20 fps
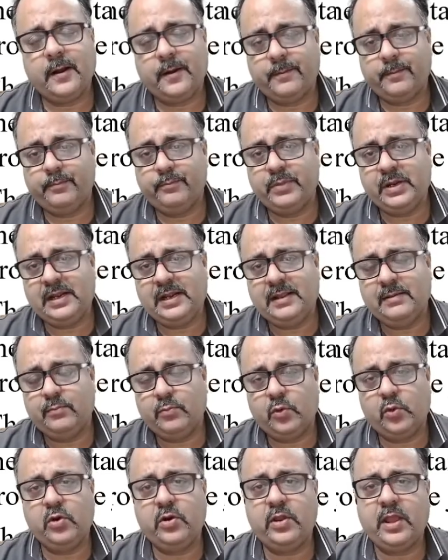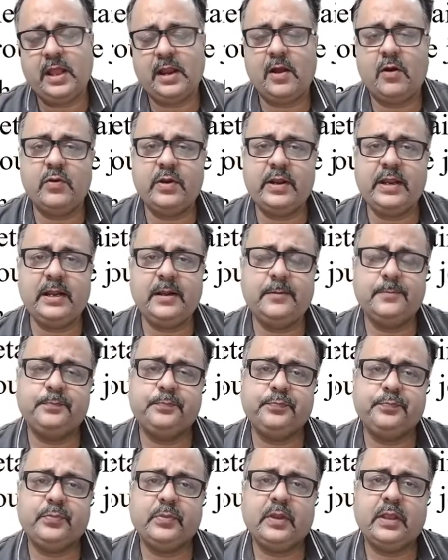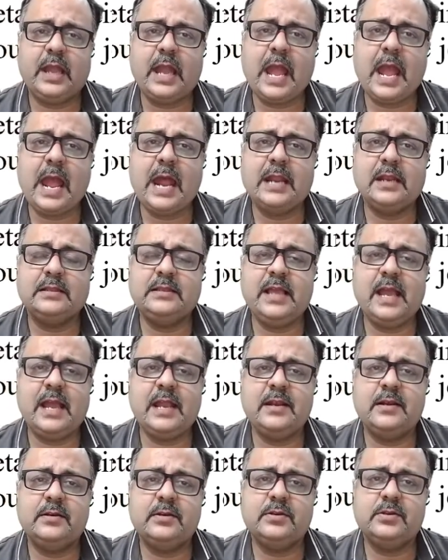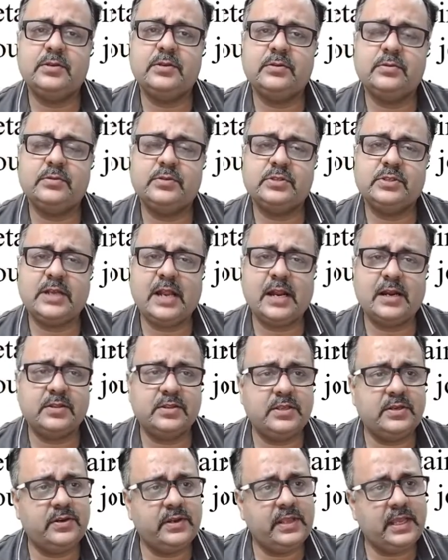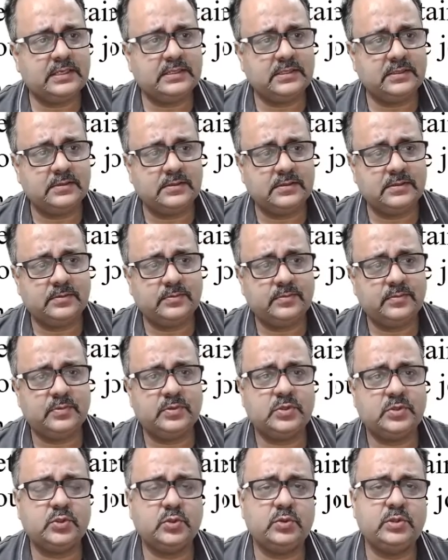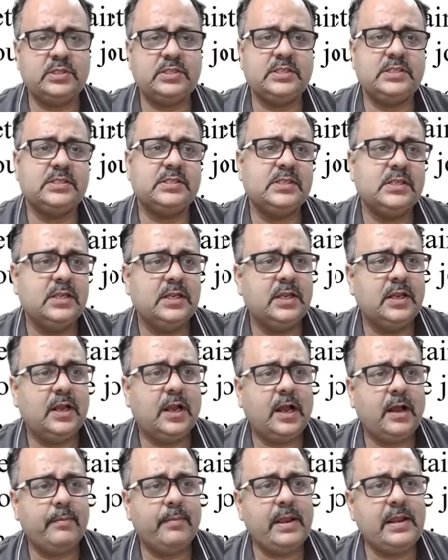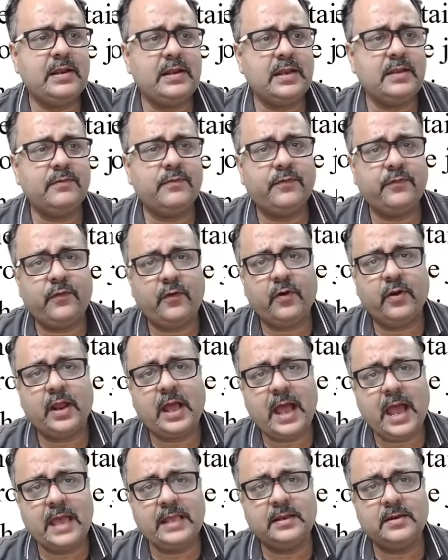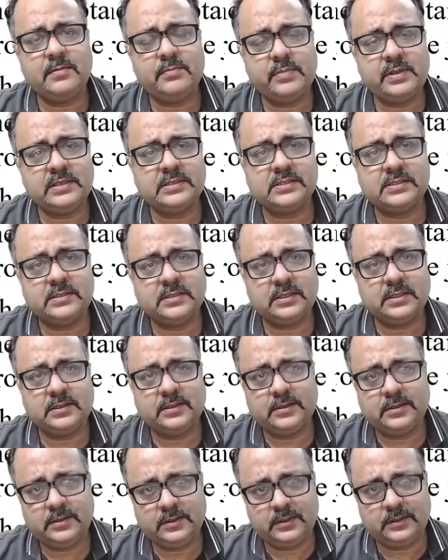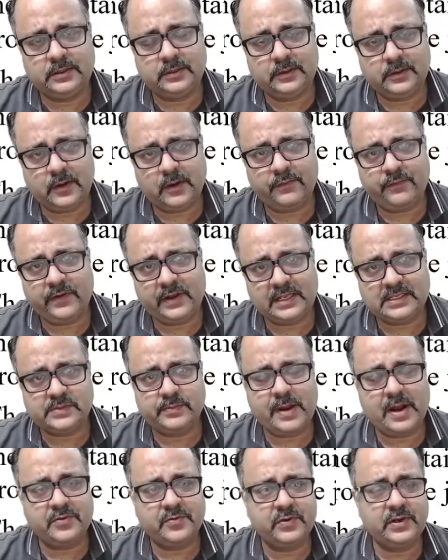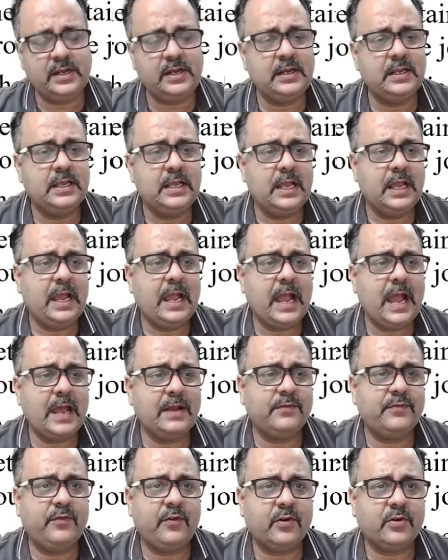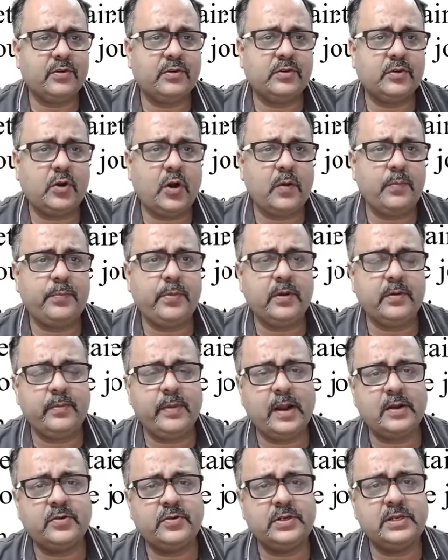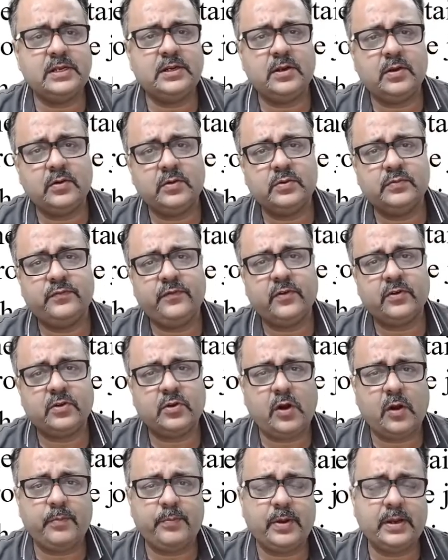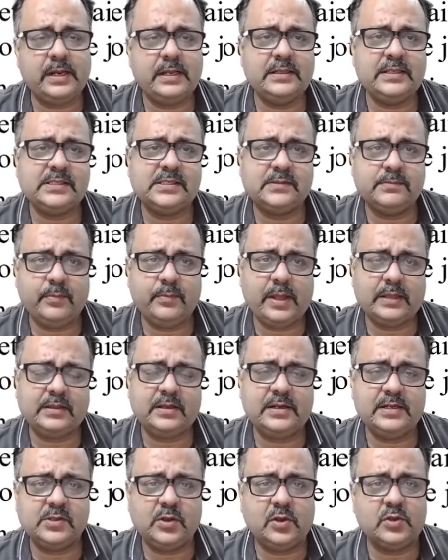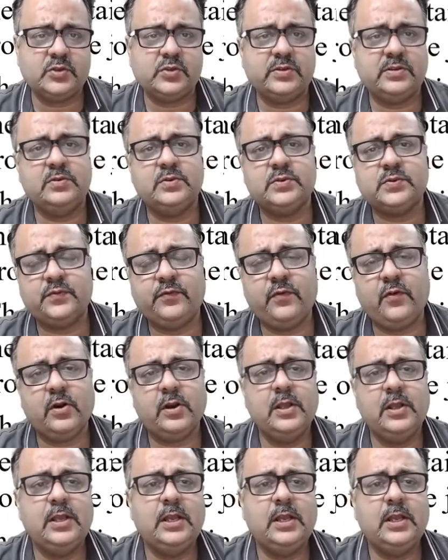build a mold around it, and then start the reactions. So this is mainly for iron based ferrous material, and for copper material, this method is also used for